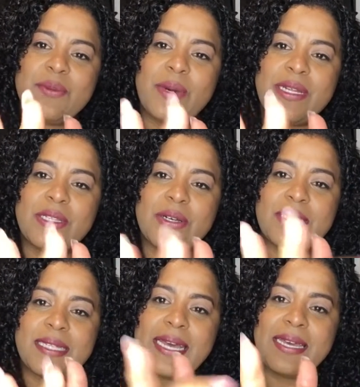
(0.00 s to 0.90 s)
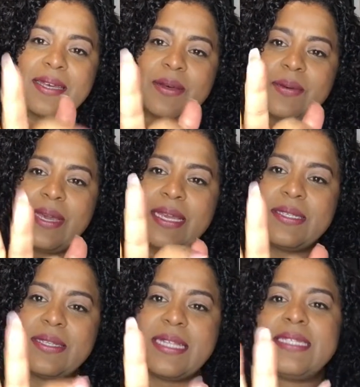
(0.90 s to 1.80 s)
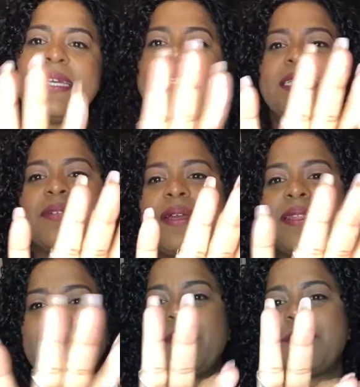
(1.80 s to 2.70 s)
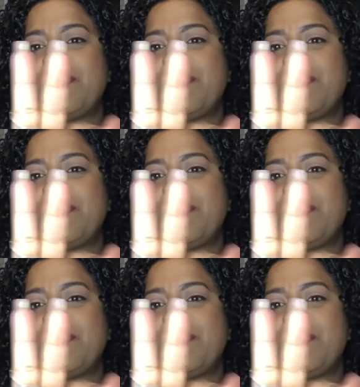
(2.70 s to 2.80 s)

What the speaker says: what it looks like. Okay, so that's an idea right there.